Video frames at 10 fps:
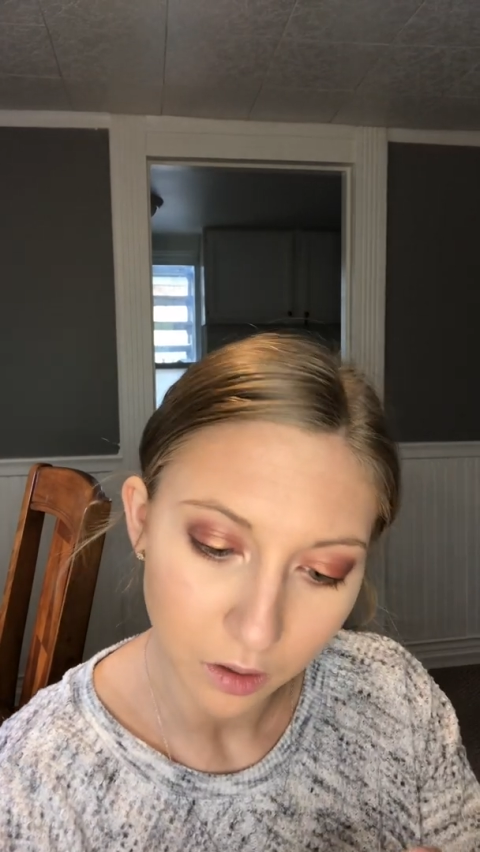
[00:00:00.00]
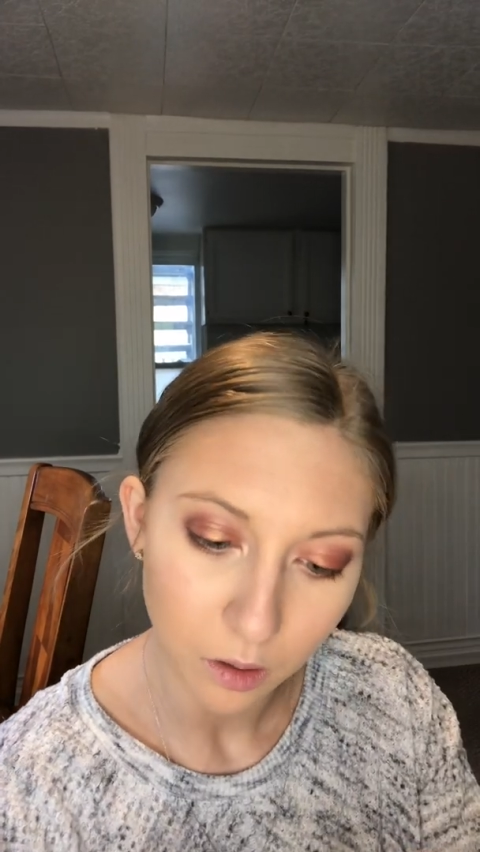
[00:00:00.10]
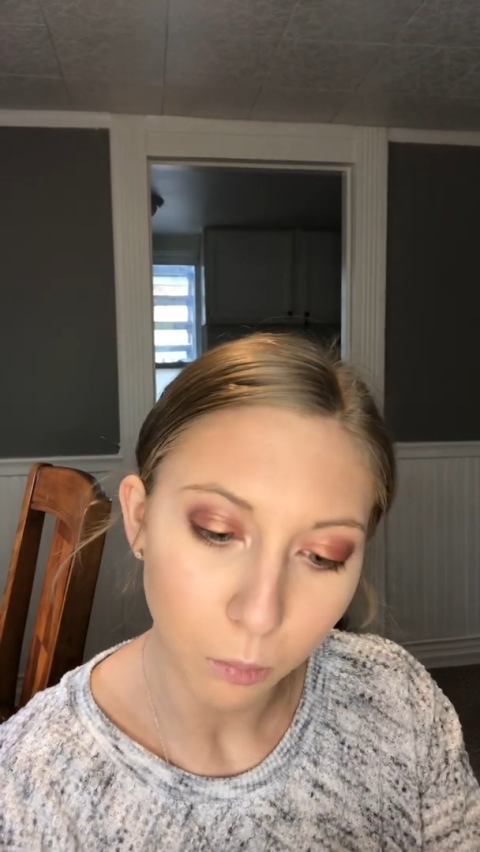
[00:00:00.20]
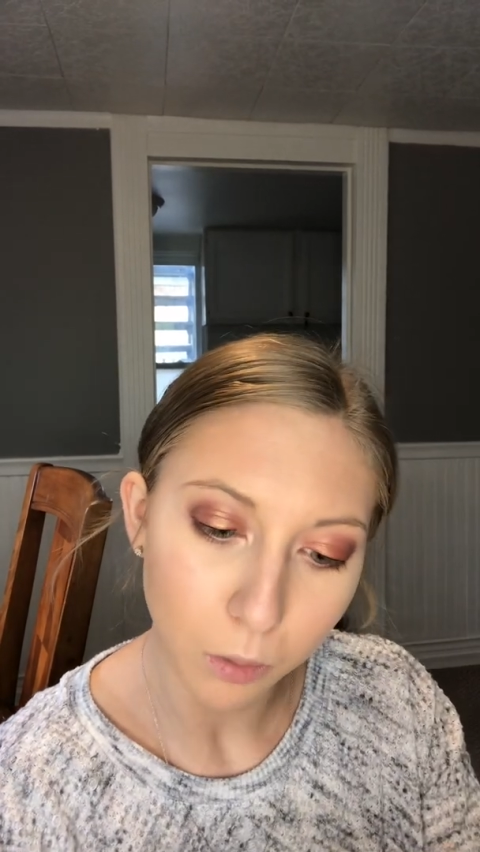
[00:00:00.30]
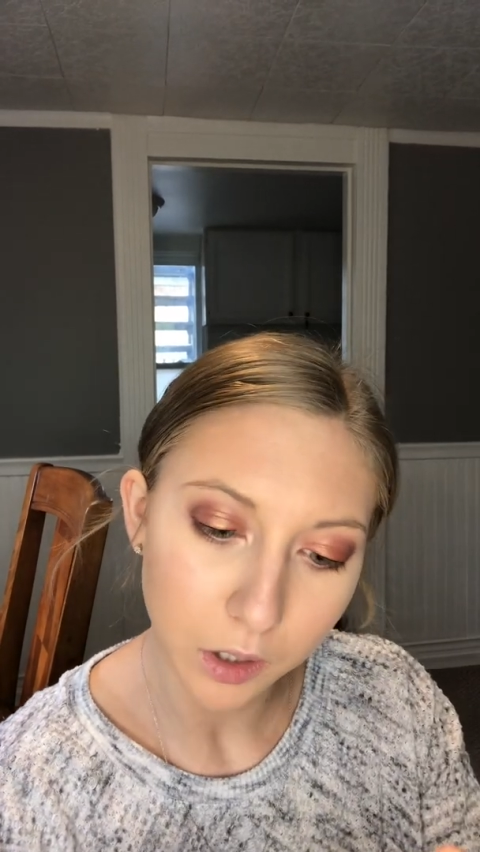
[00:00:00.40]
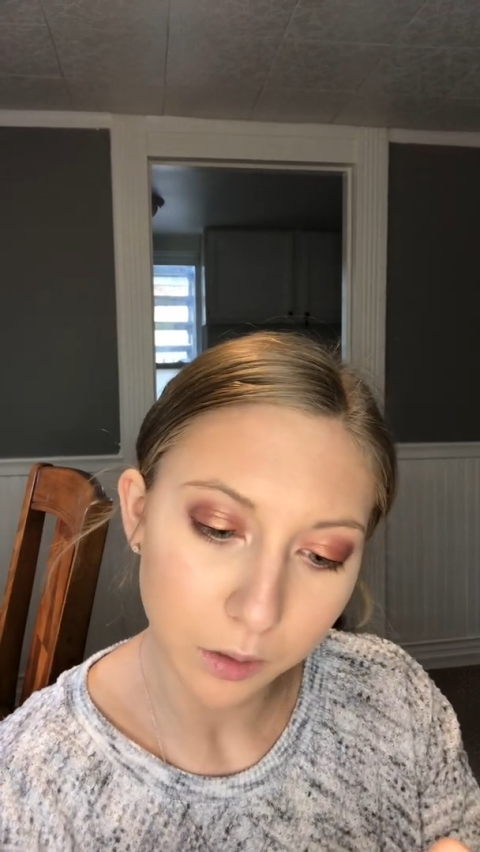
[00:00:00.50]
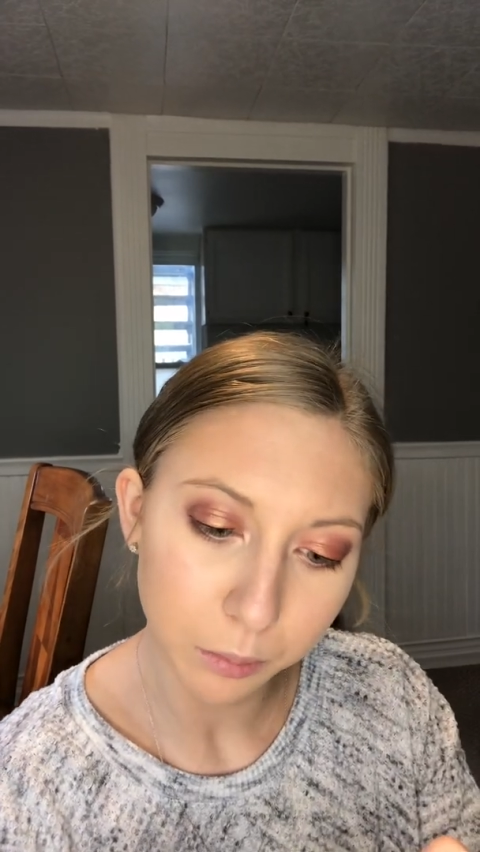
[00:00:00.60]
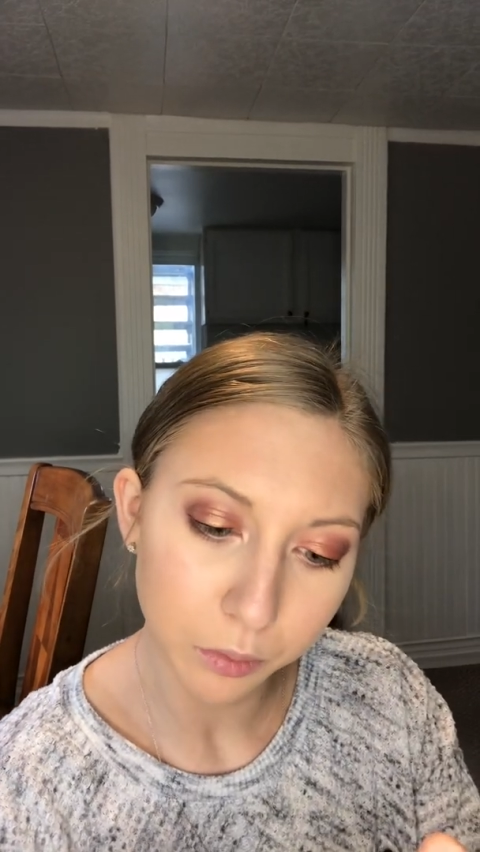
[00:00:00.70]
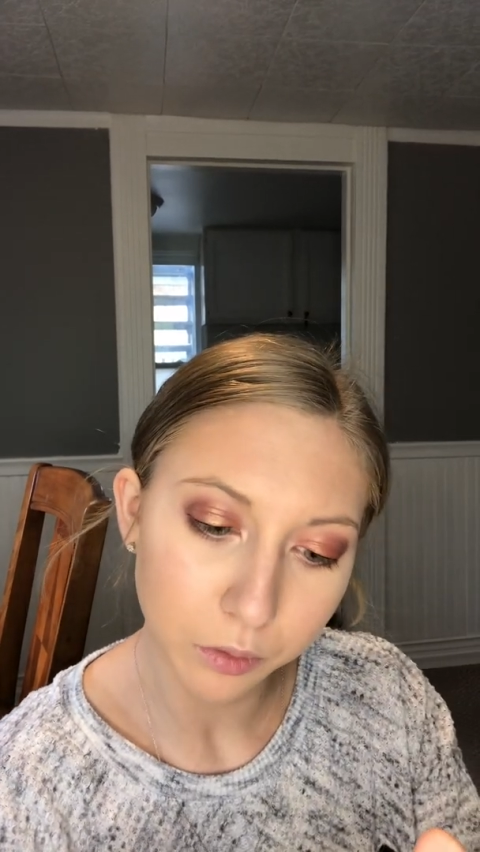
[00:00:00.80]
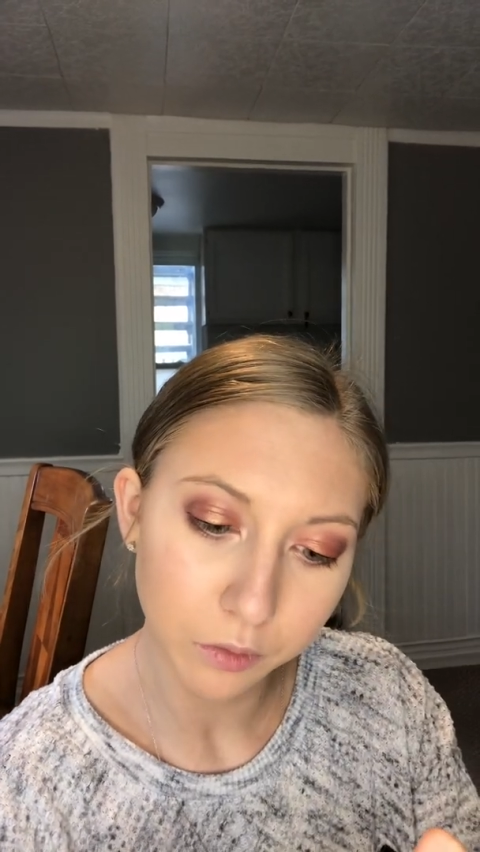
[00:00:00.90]

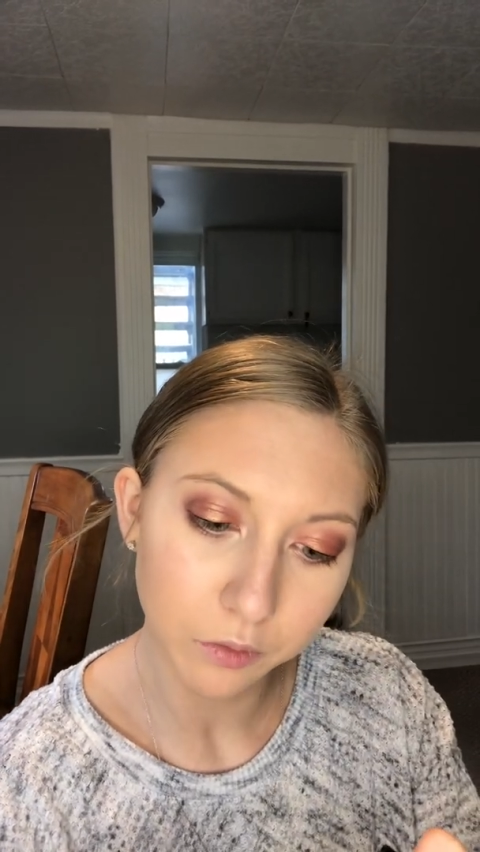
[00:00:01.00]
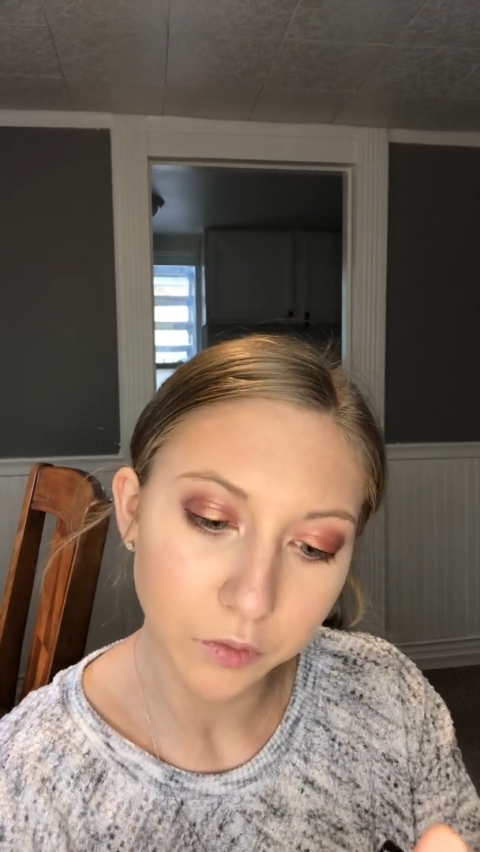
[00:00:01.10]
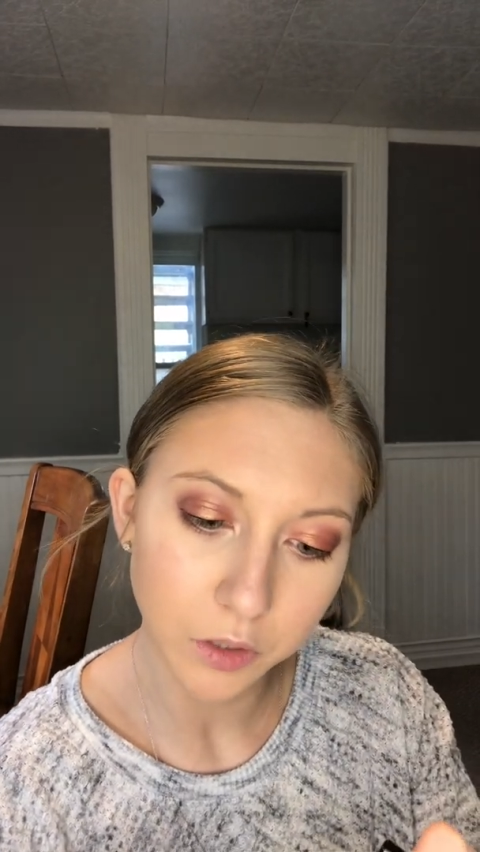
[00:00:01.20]
waterproof